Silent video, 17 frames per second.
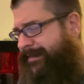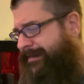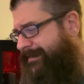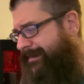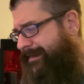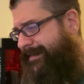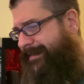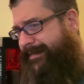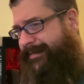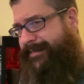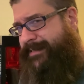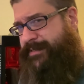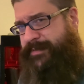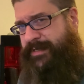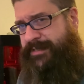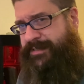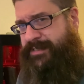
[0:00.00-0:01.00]

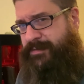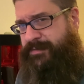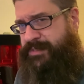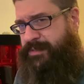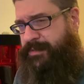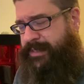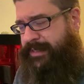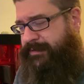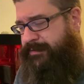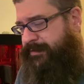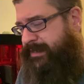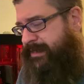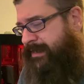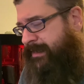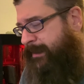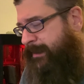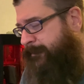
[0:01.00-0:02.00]
that's what I thought was going on the whole
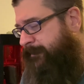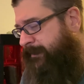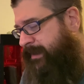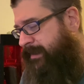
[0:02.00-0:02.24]
time,